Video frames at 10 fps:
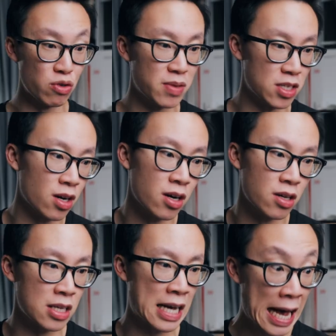movements
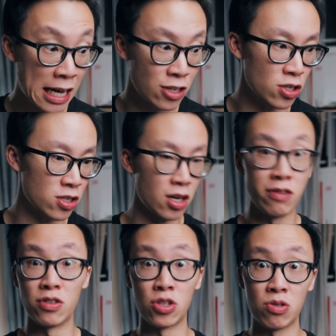on the edges
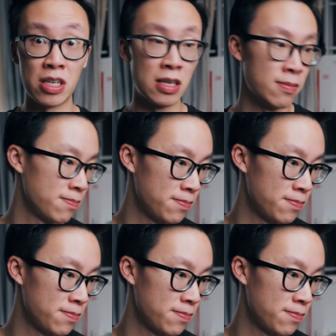of the screen.